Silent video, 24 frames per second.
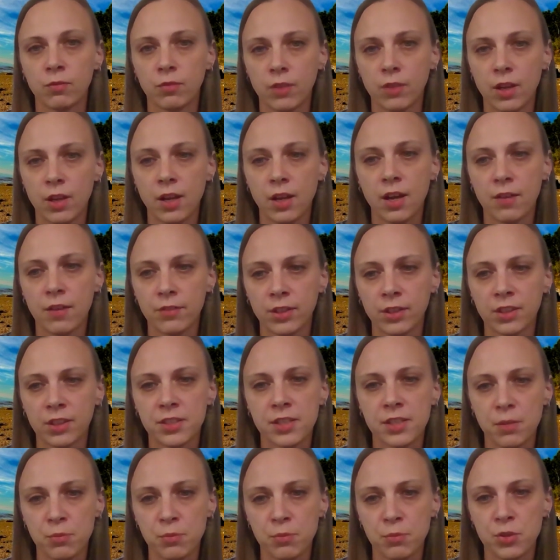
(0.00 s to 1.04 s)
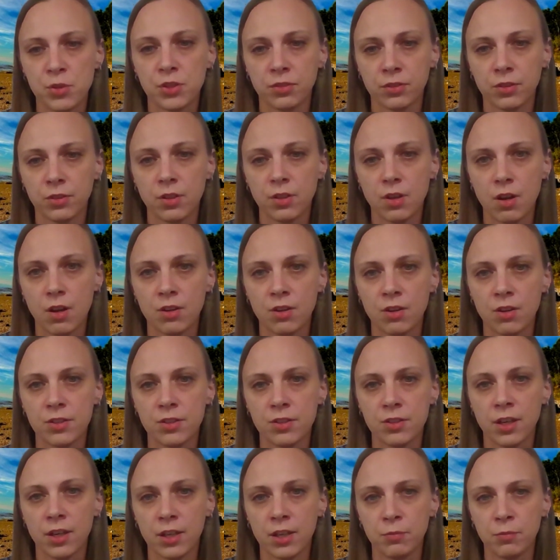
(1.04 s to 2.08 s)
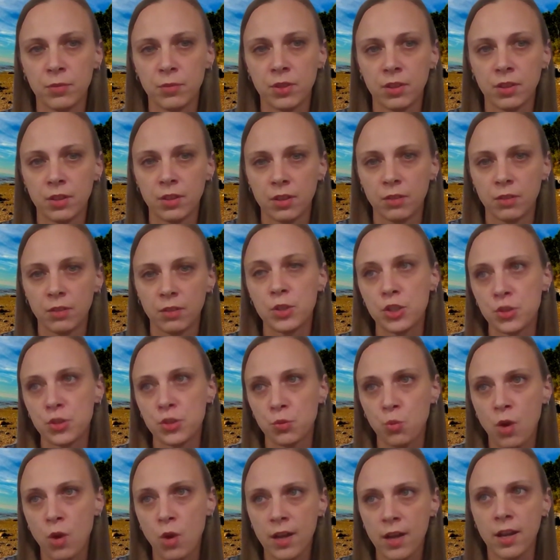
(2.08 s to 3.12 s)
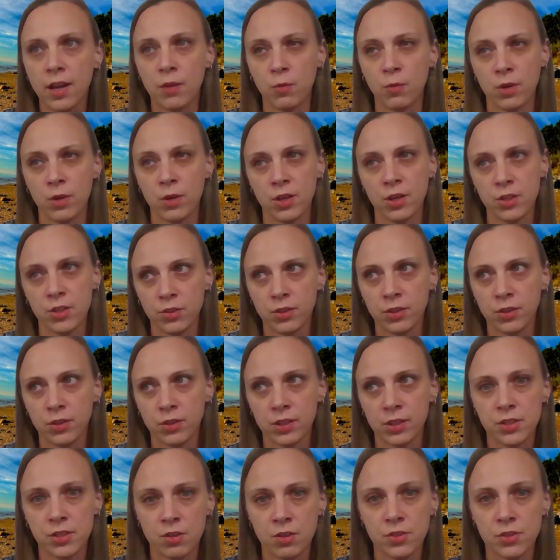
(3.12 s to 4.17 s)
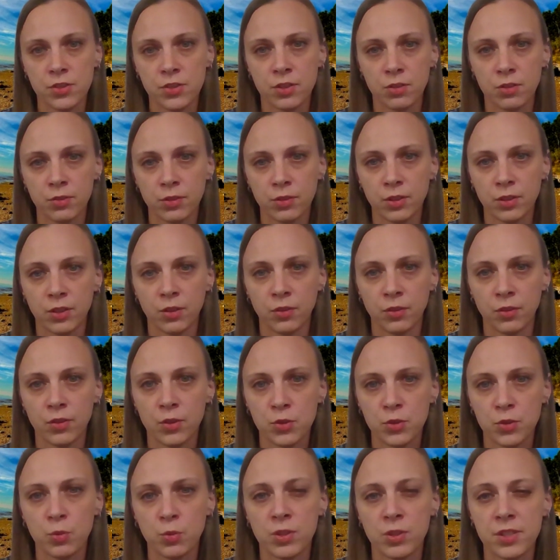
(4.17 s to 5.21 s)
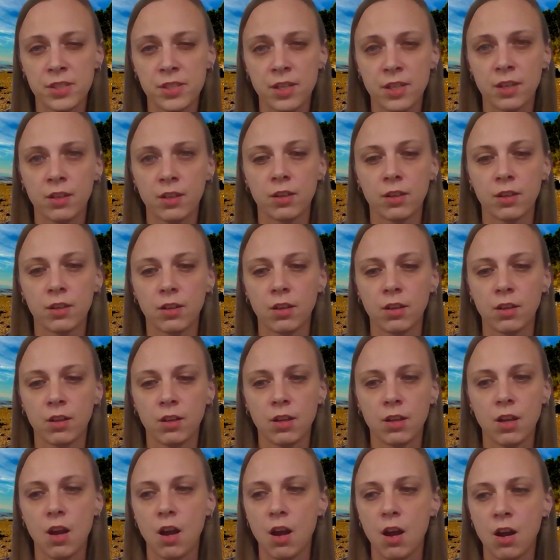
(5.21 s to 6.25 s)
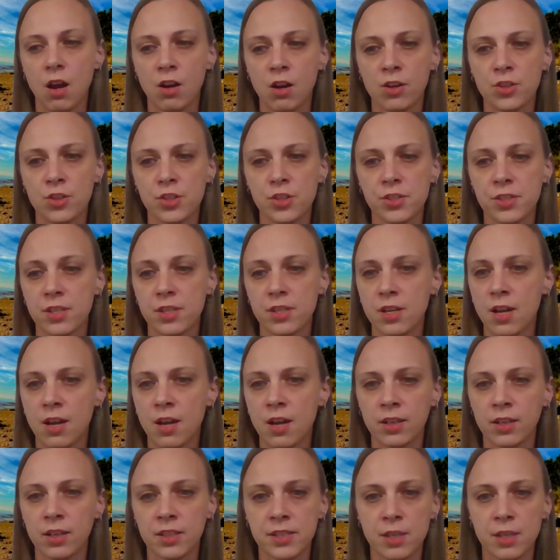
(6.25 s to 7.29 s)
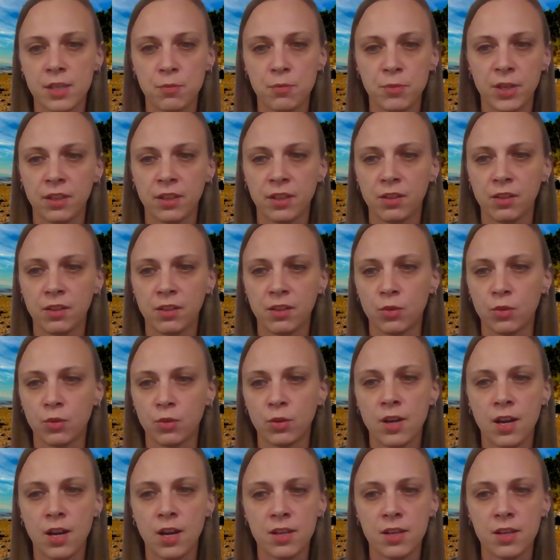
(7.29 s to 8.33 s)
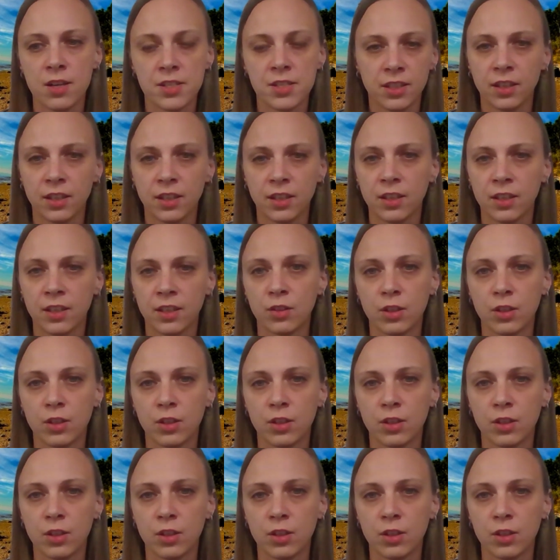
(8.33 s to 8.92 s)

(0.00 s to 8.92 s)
have an exceptional hard time, which is why I want to do this also. Those ones that are just not accepting it or not seeing it,